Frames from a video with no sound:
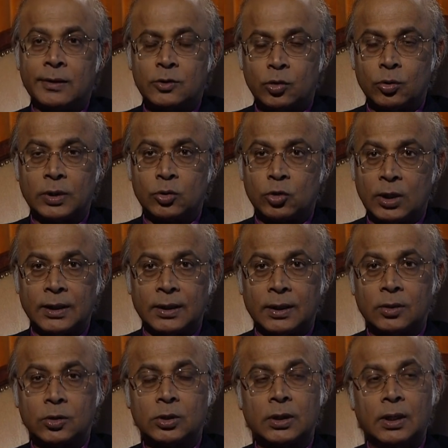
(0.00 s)
to the
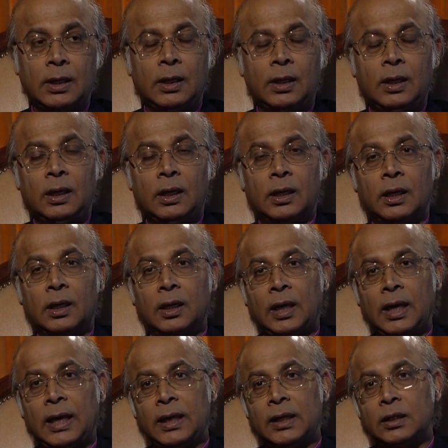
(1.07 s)
church, uh,
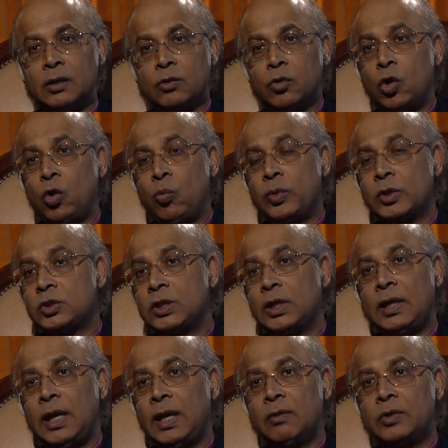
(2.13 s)
and in Rome we
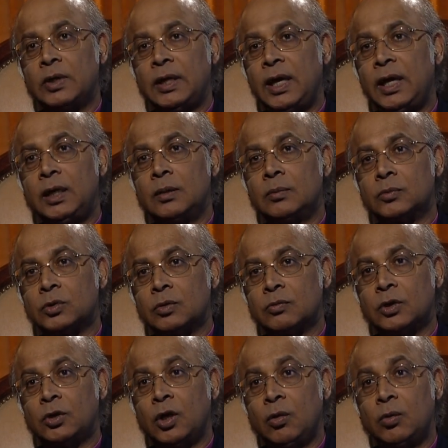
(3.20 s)
still have the names of
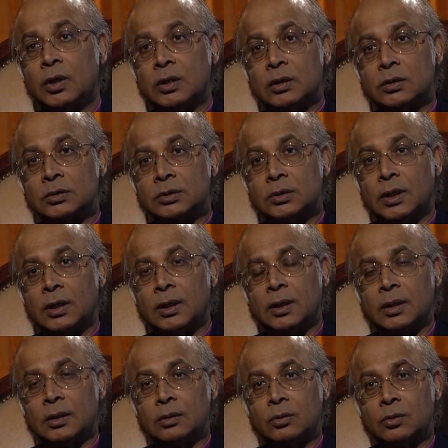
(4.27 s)
the donors
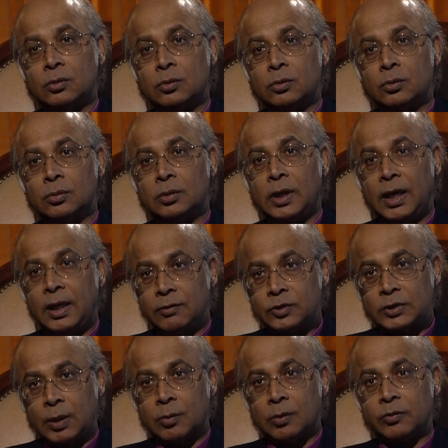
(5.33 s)
uh, who gave
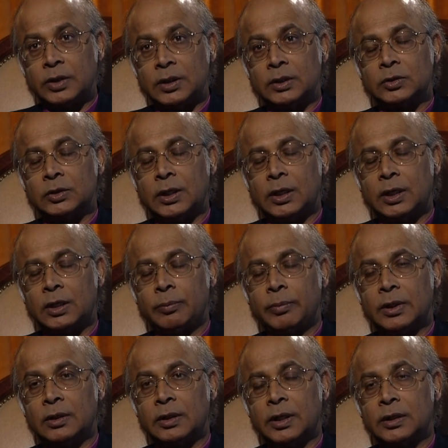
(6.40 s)
some of these early
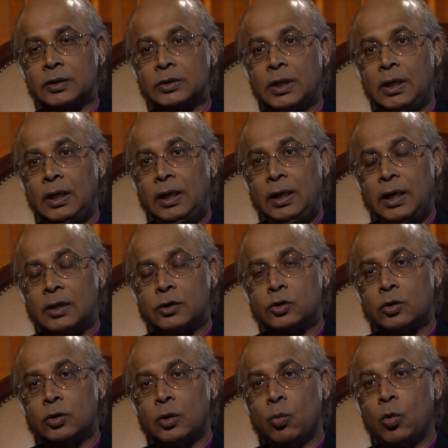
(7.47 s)
buildings, and
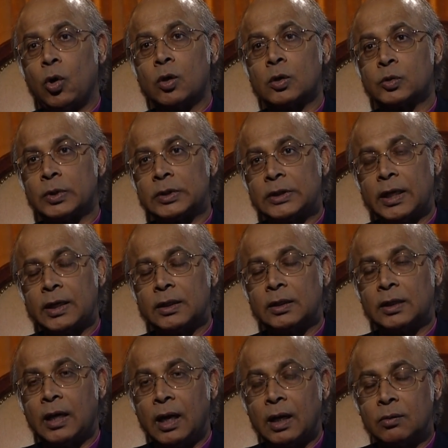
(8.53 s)
so the walls were taken
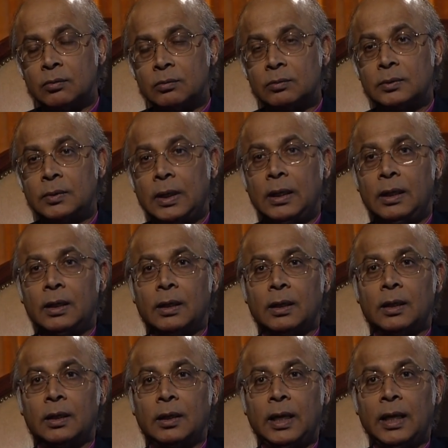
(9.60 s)
down
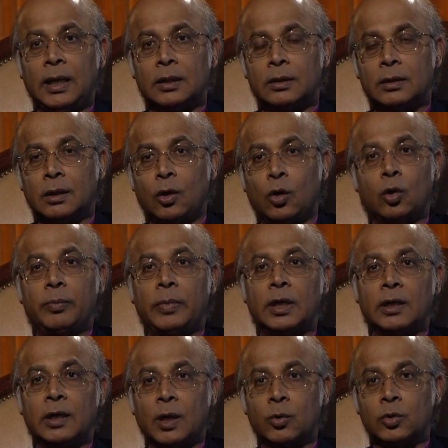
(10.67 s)
uh, and the whole
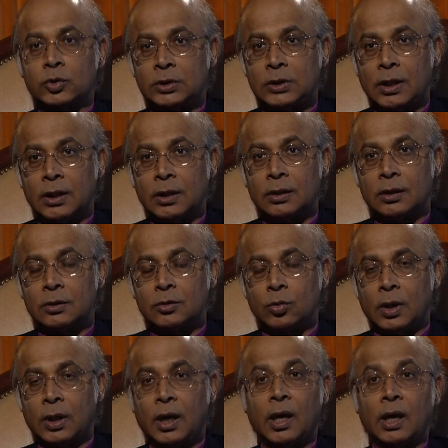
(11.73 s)
building was turned
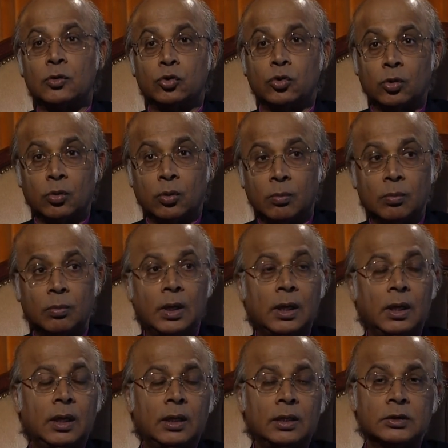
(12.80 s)
into a large room
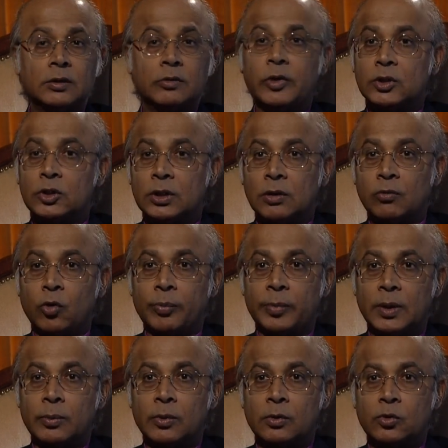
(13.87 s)
sufficient for
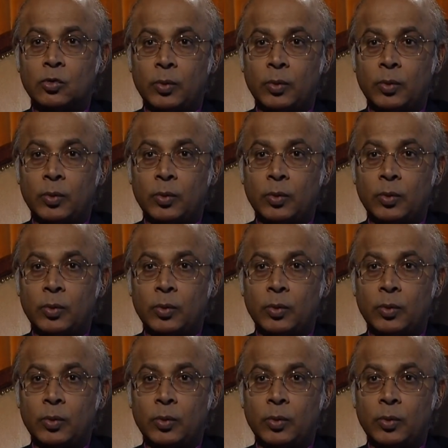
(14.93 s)
people to